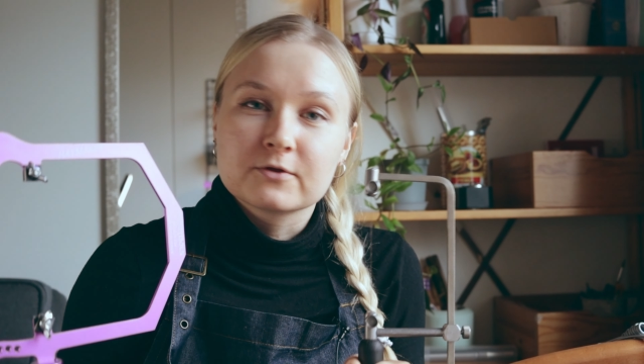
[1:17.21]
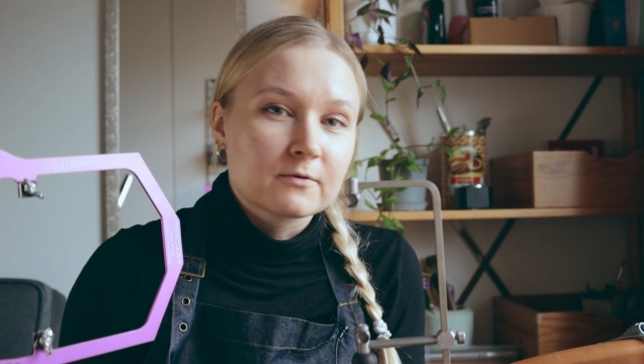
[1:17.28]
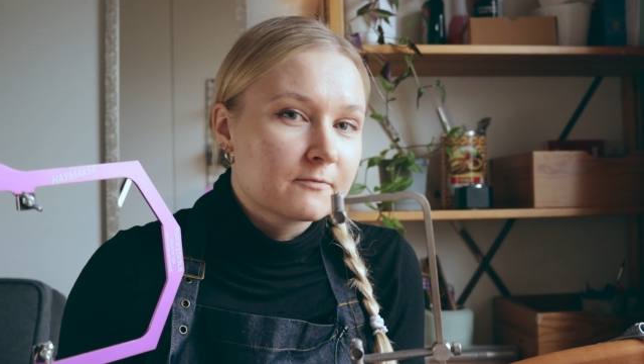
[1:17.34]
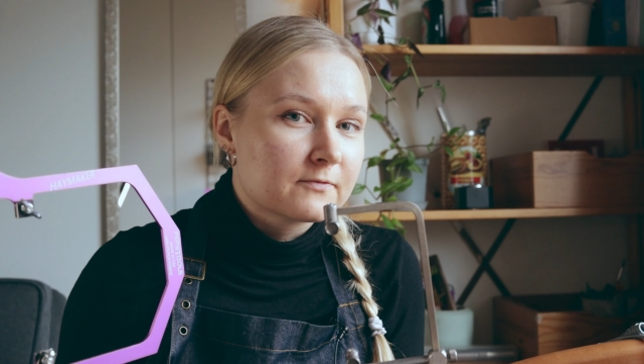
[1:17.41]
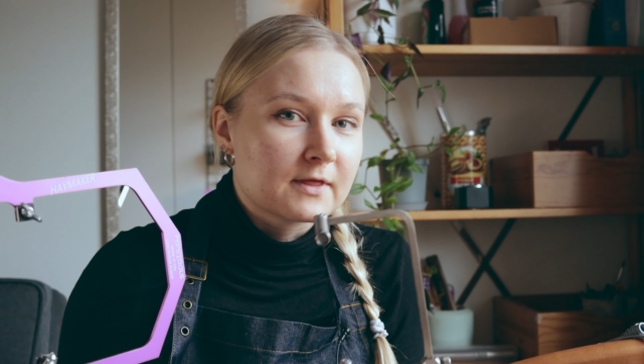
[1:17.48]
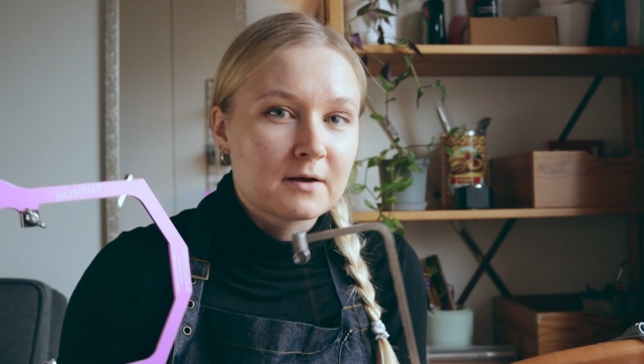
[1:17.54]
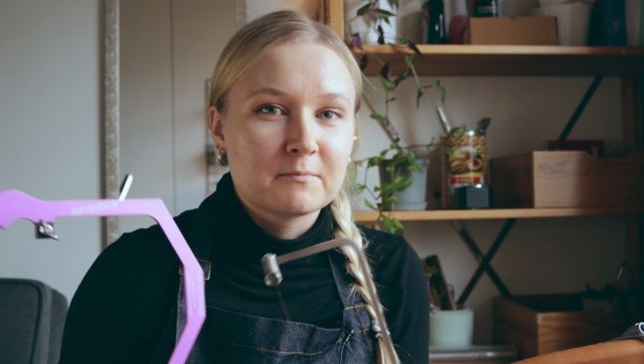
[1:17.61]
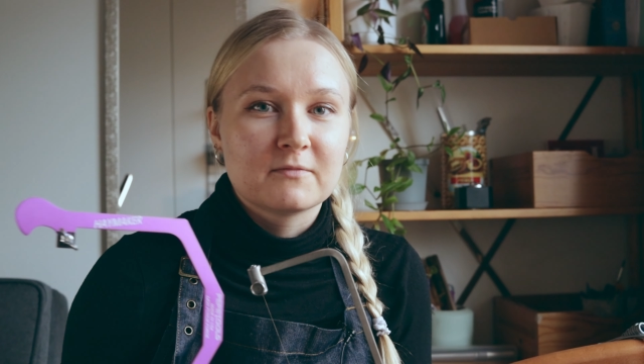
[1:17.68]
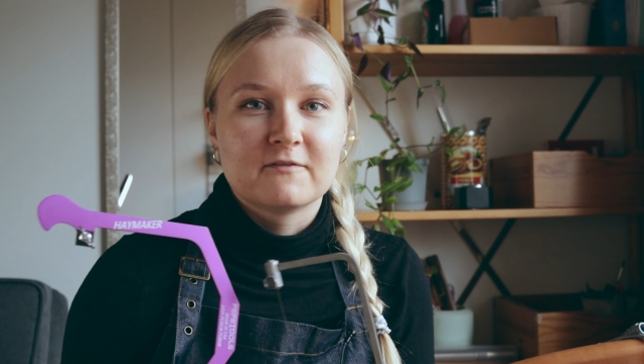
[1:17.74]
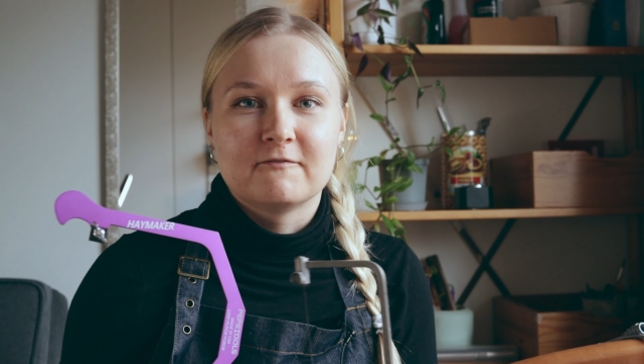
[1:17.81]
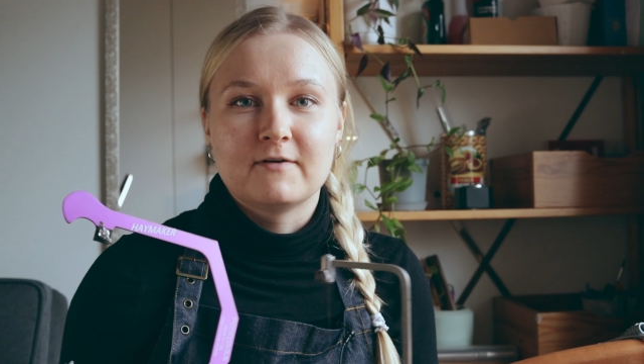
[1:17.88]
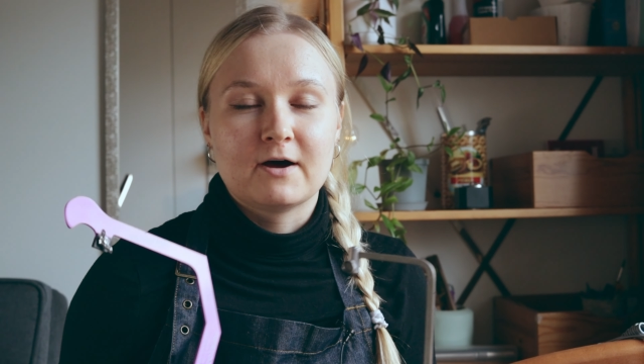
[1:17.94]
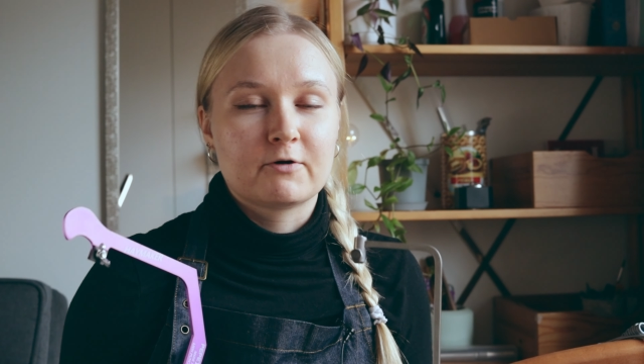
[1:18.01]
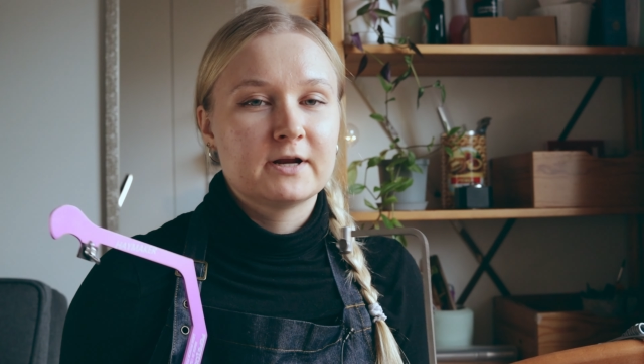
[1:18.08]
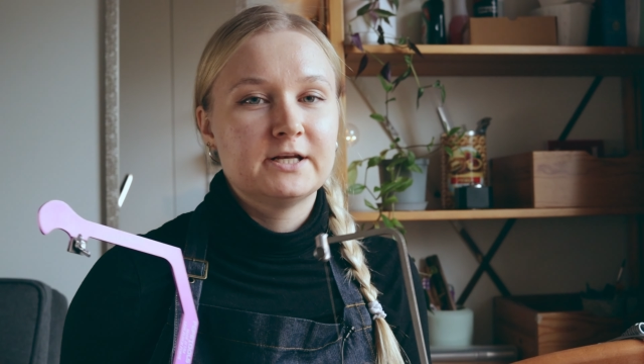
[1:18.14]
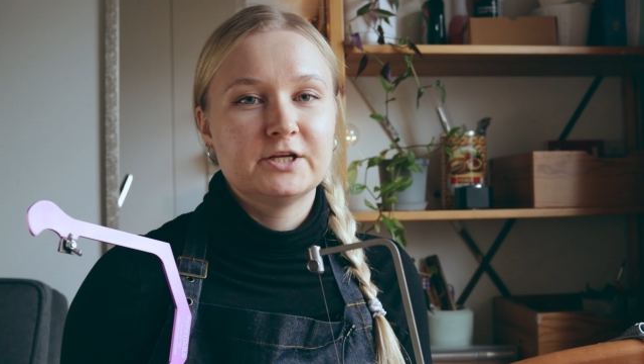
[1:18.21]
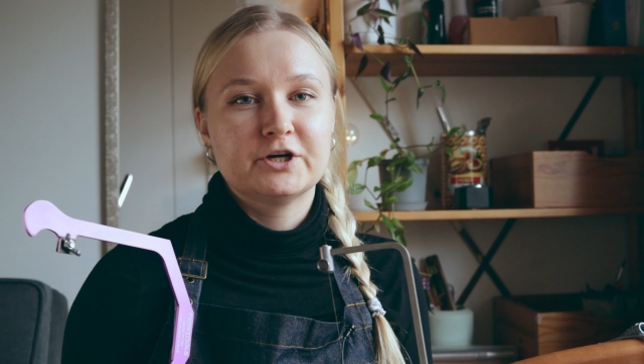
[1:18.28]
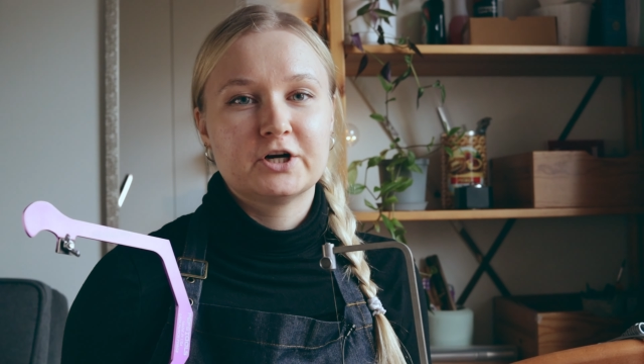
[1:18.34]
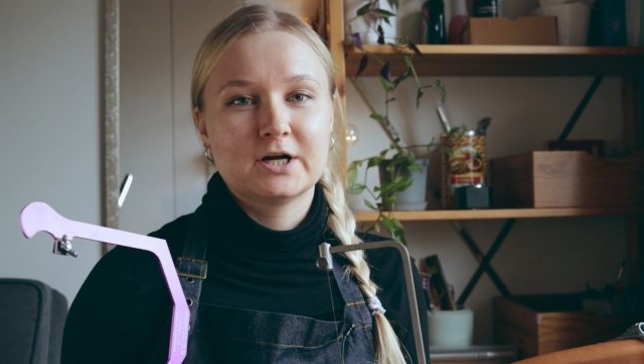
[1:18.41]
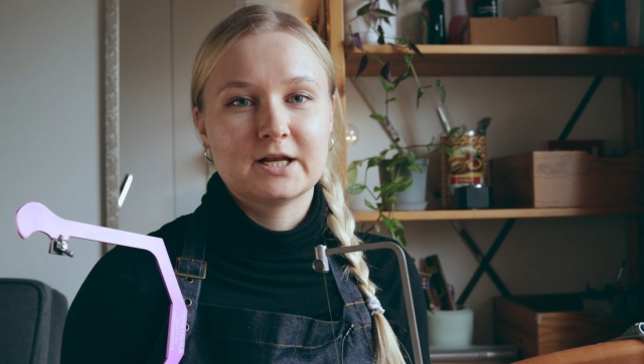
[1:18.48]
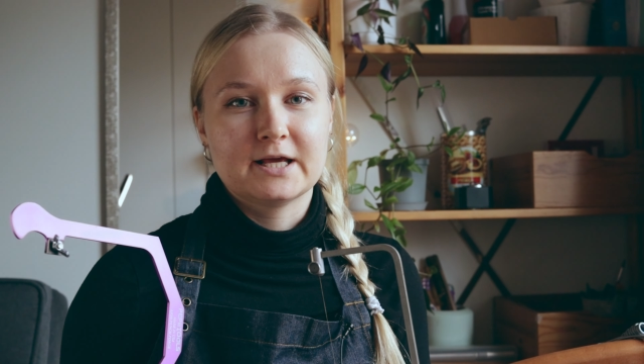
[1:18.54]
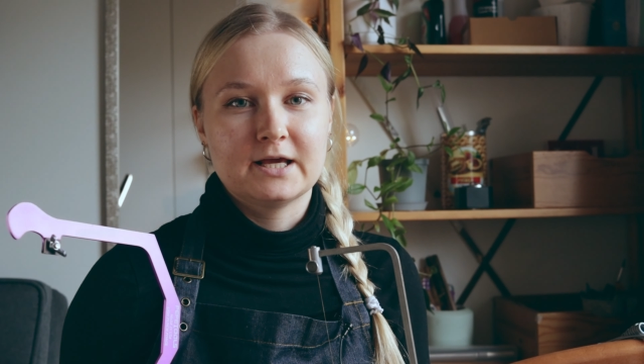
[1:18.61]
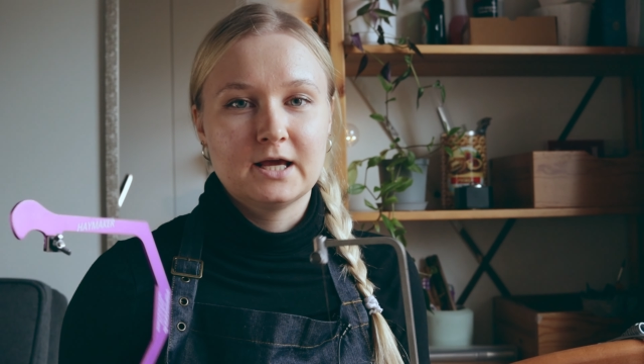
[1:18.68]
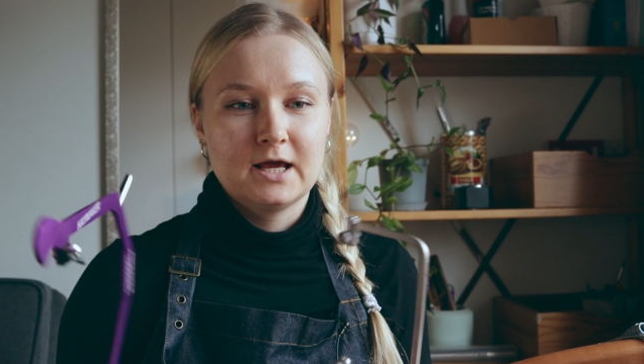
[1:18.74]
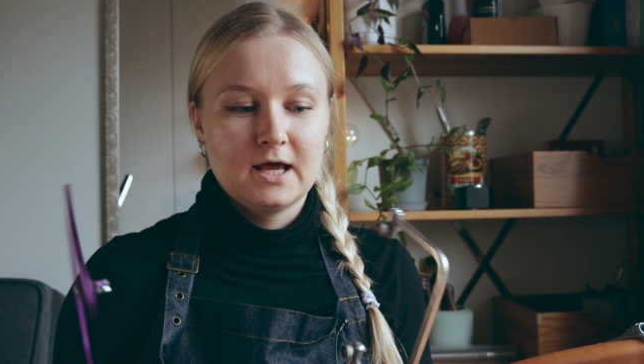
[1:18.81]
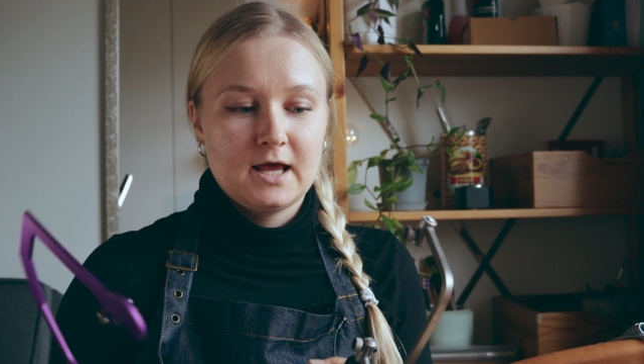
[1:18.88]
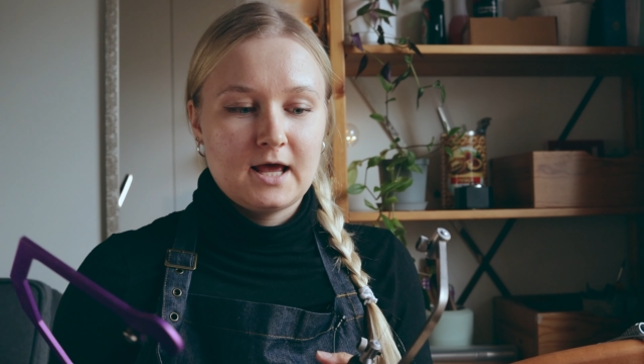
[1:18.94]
of them very dearly,